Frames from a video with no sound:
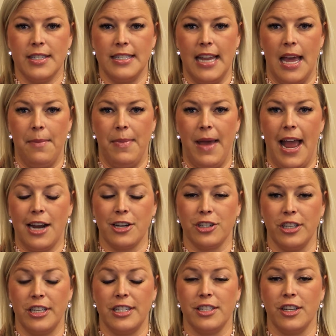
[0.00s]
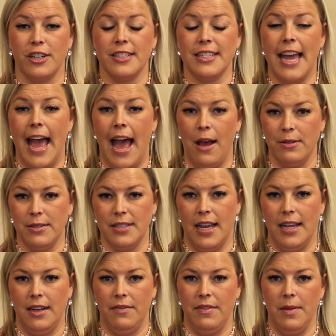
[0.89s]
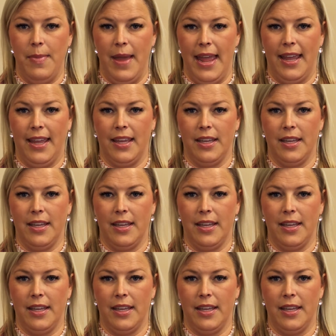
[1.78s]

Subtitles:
step actually starts outside of the bank.